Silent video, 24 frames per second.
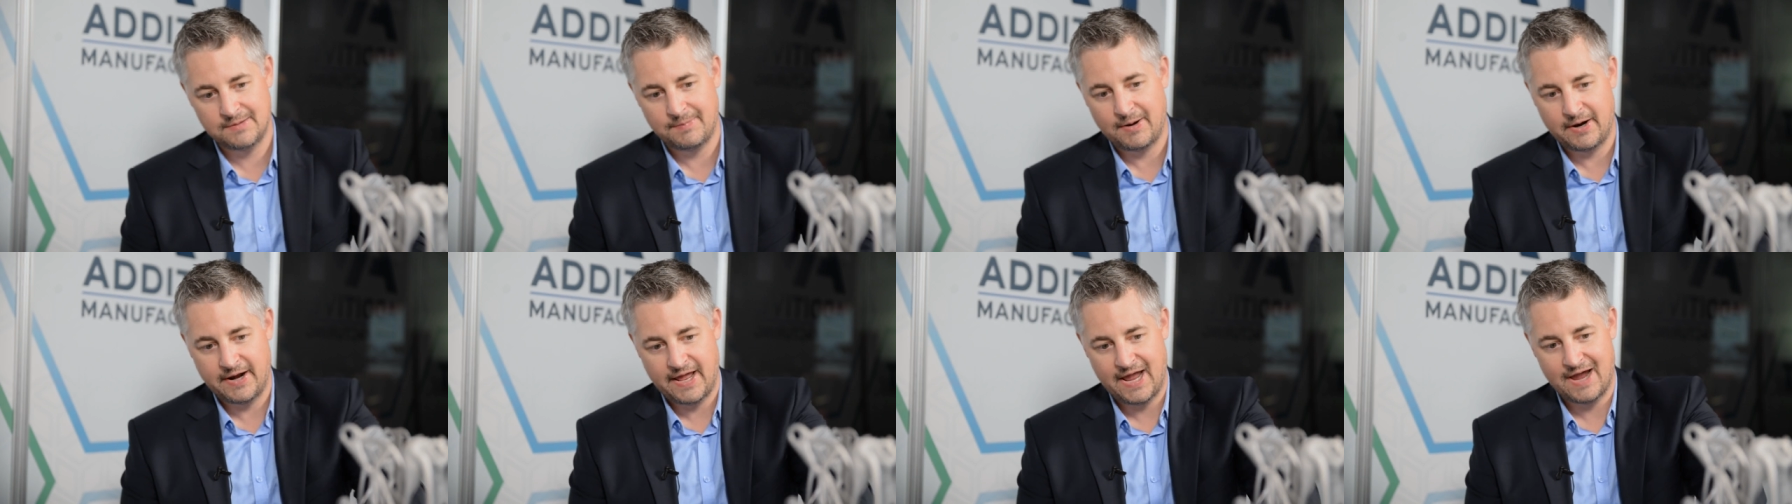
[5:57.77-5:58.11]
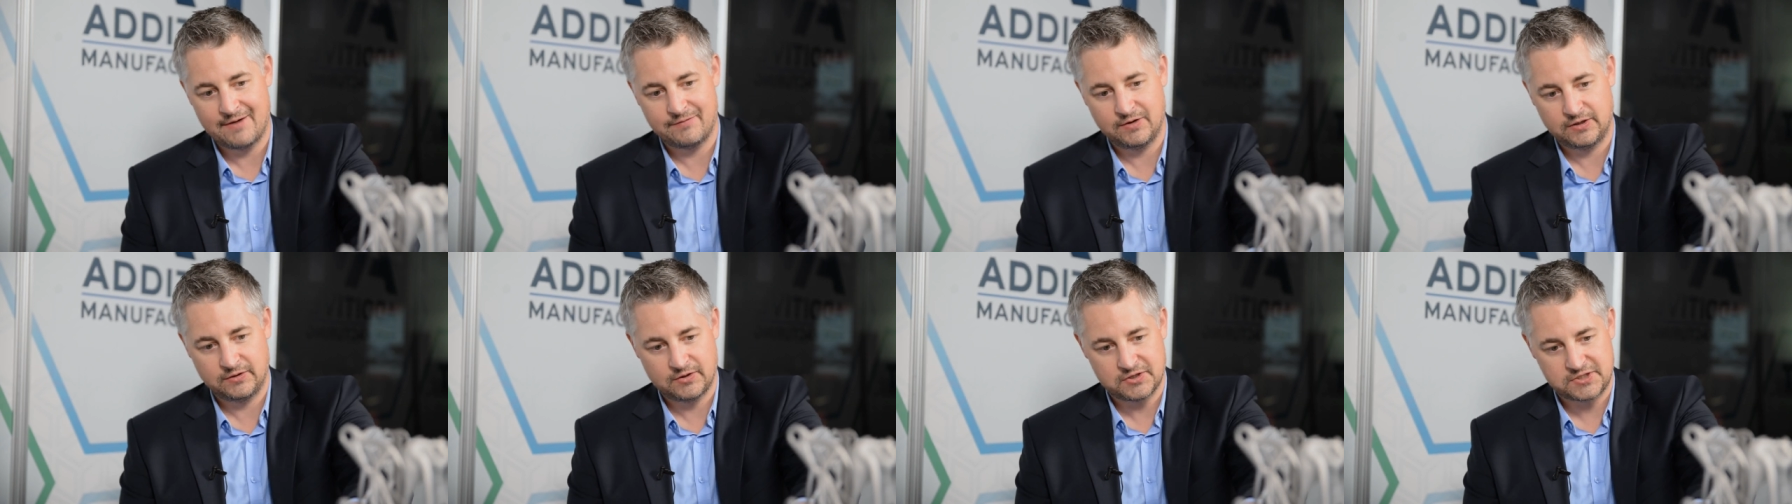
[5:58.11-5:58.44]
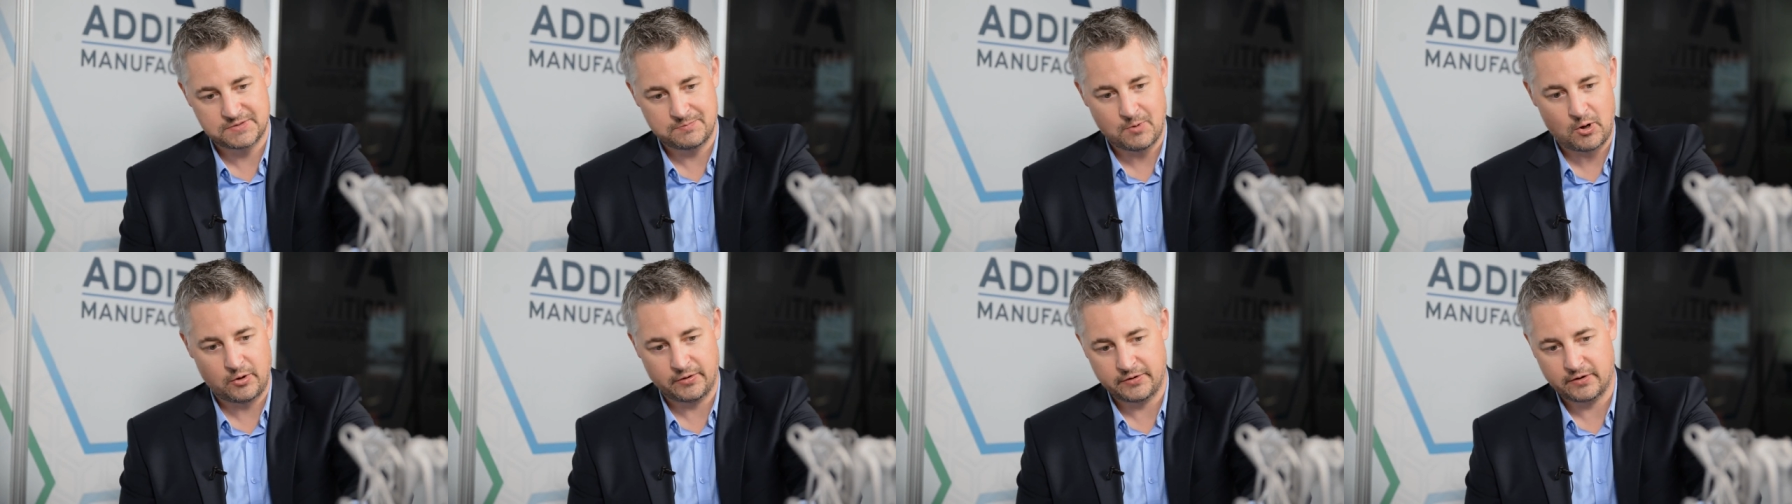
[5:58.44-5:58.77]
about having the
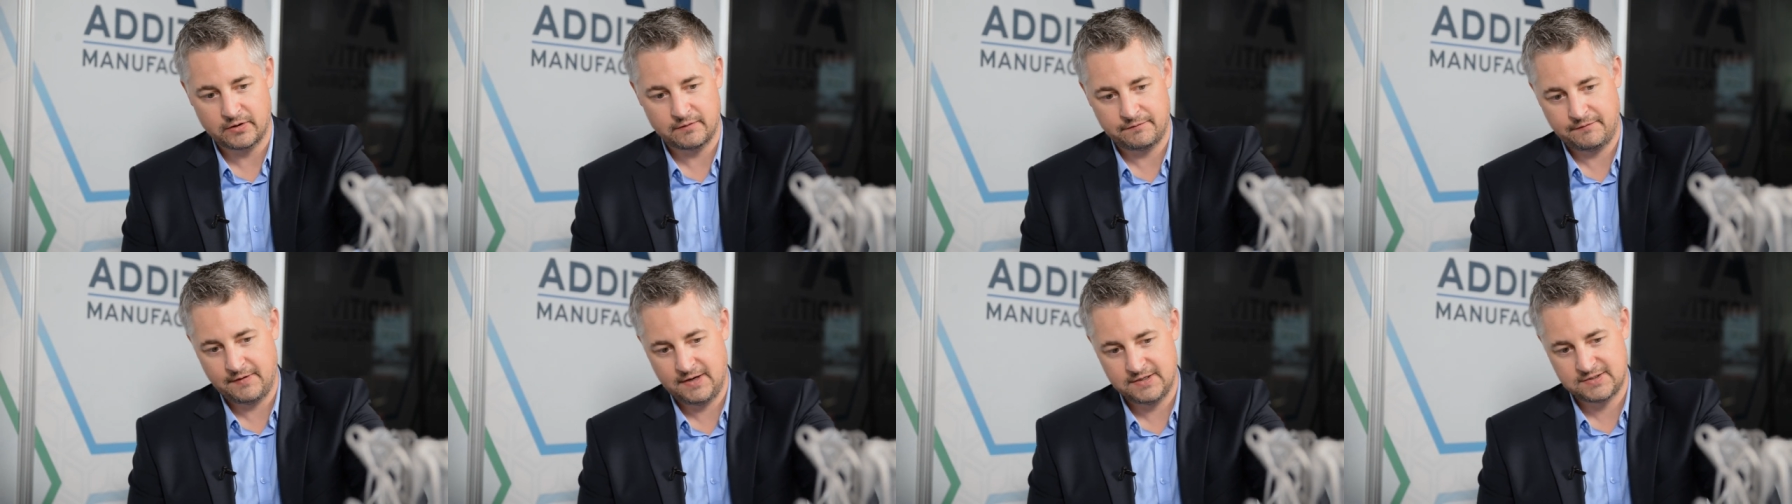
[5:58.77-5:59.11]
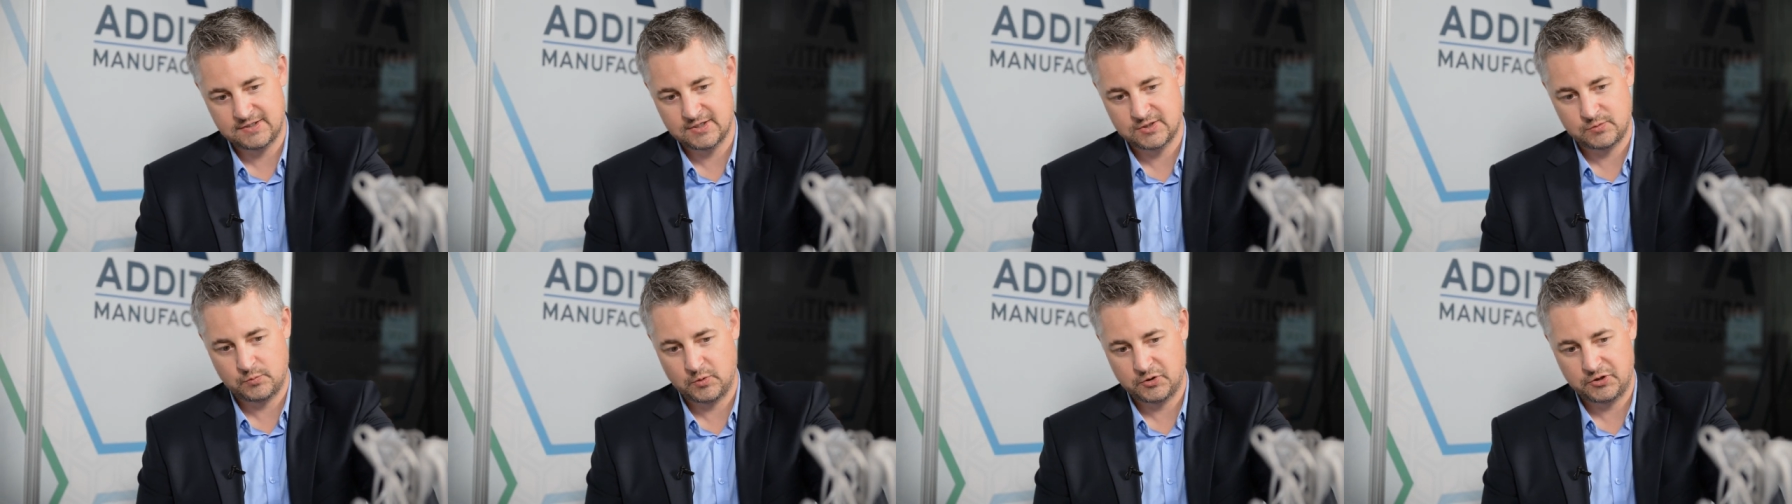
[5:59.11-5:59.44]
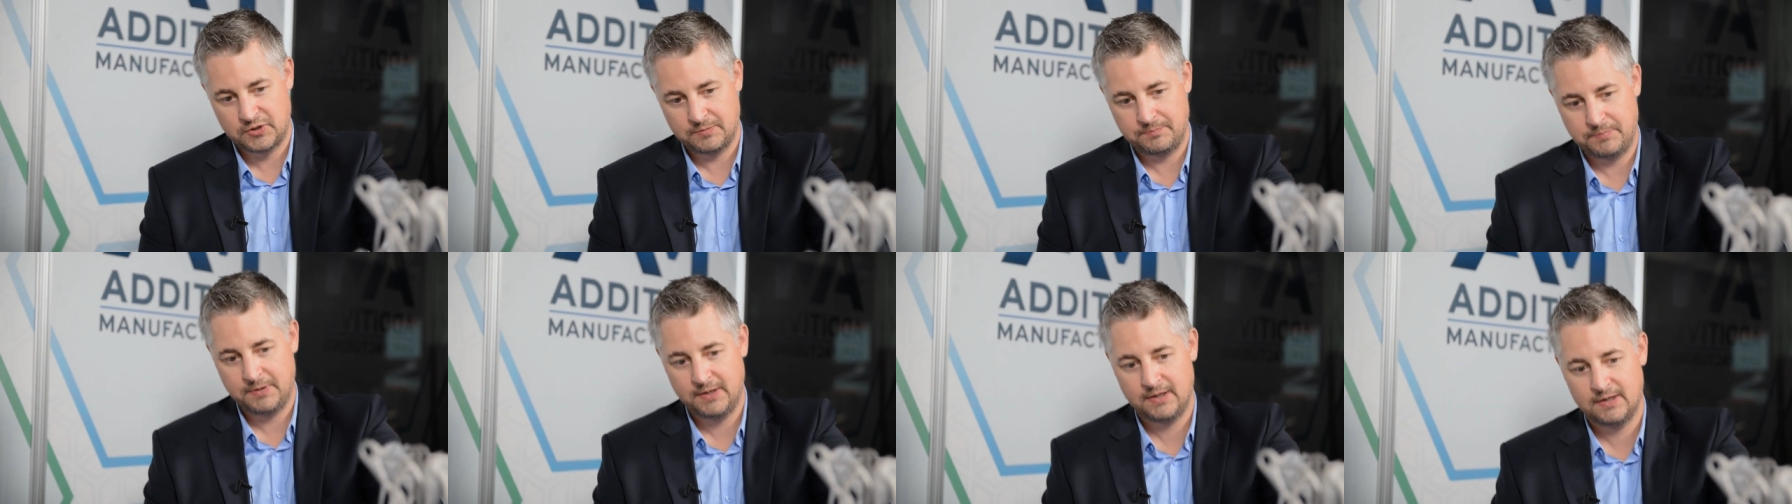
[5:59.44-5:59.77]
small interfaces with
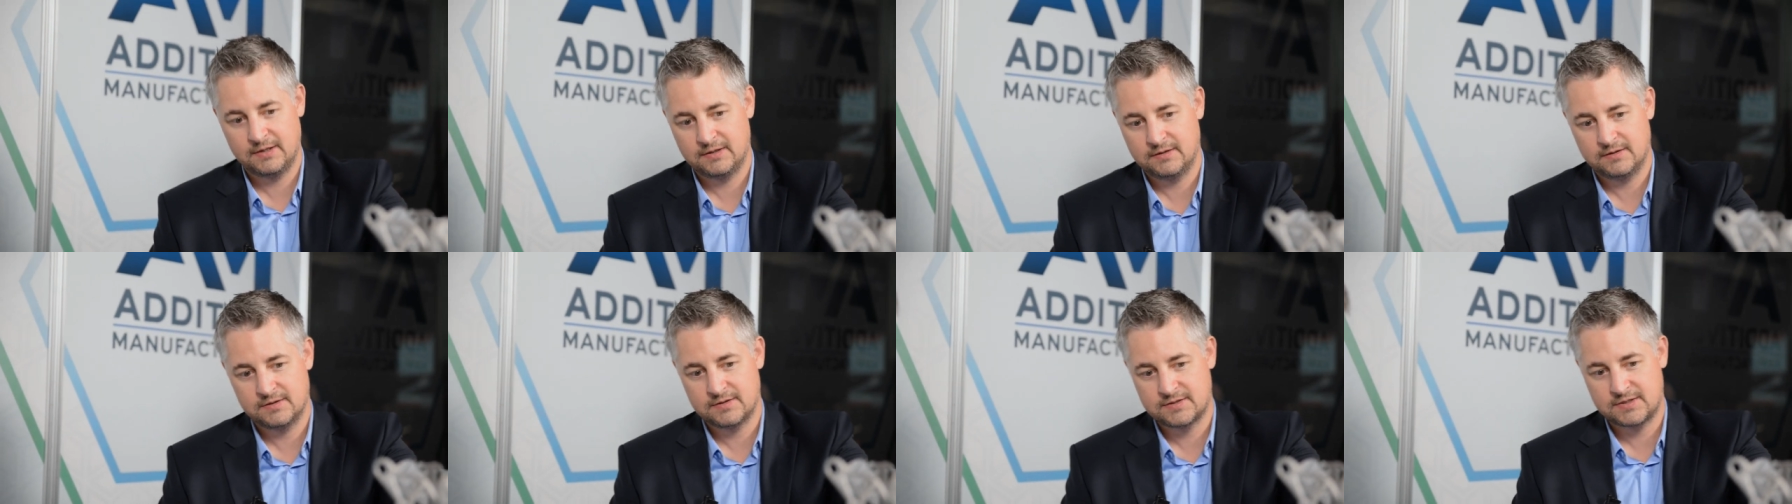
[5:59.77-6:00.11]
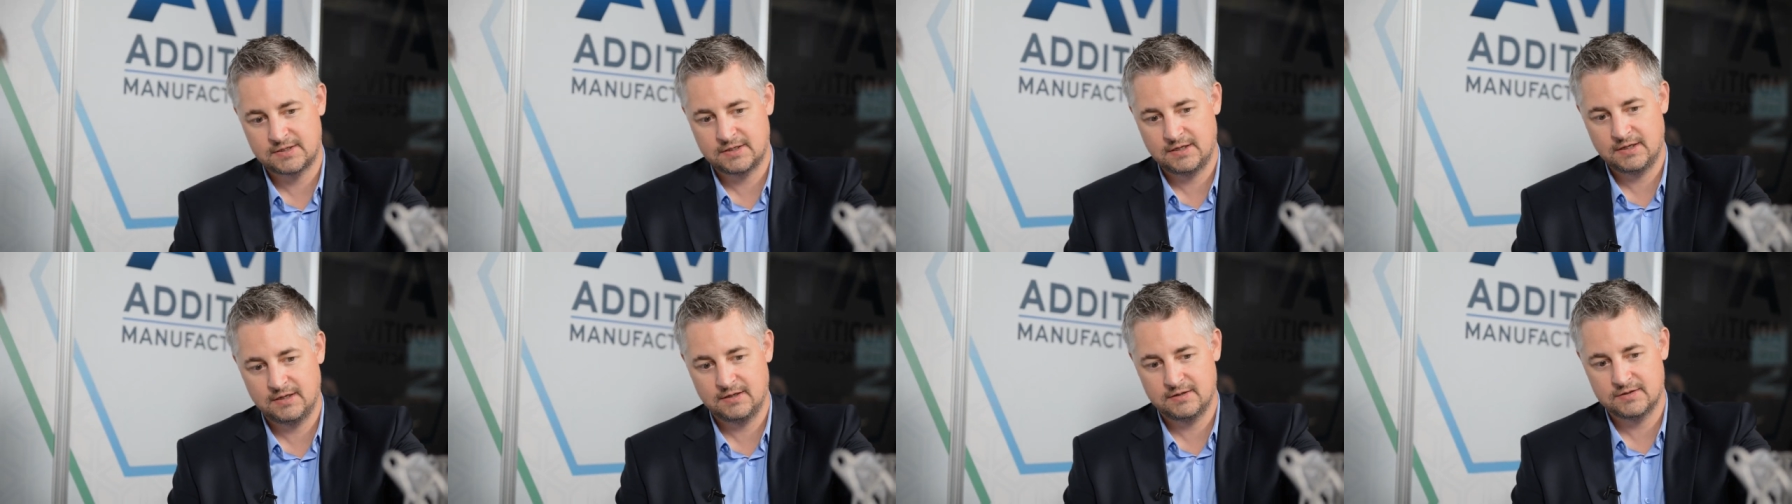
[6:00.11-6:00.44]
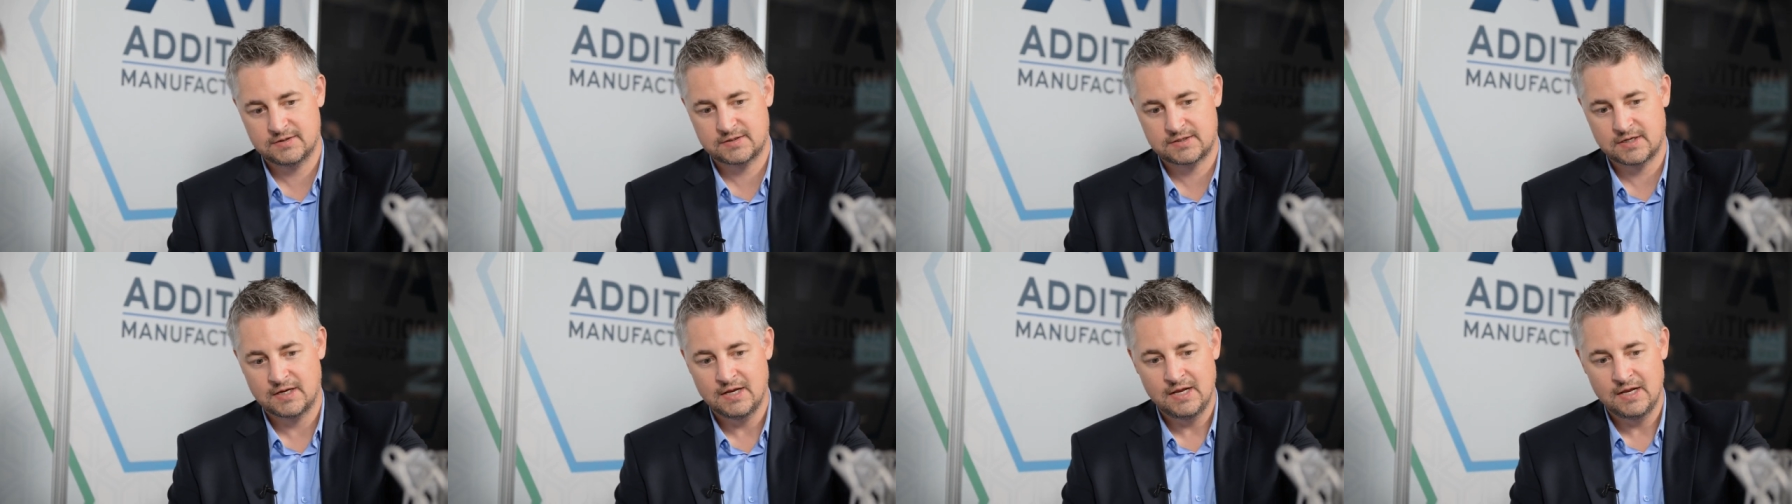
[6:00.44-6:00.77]
the pins is